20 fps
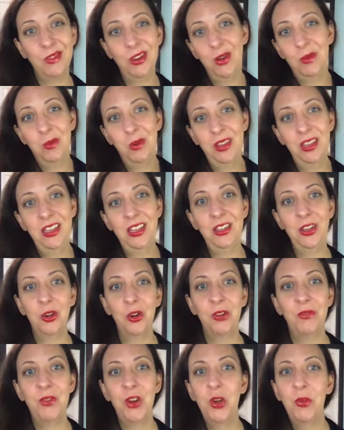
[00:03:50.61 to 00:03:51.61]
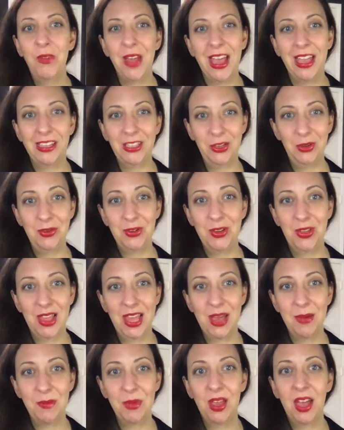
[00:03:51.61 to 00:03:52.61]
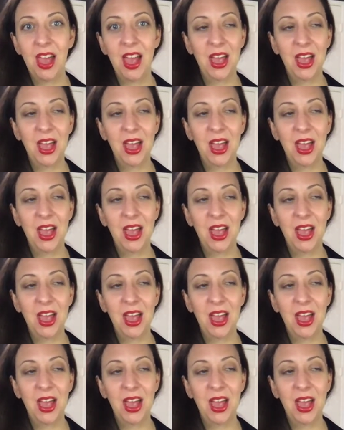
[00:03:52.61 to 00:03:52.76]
You're of no value to them.